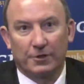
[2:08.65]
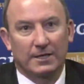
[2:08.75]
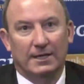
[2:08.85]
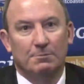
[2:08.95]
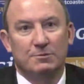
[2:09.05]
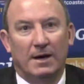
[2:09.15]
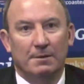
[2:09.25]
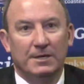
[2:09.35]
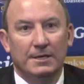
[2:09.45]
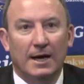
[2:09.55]
of the clubs
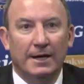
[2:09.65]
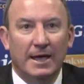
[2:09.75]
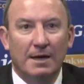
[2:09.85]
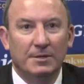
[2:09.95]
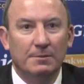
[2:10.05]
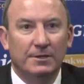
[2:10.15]
may be unhappy,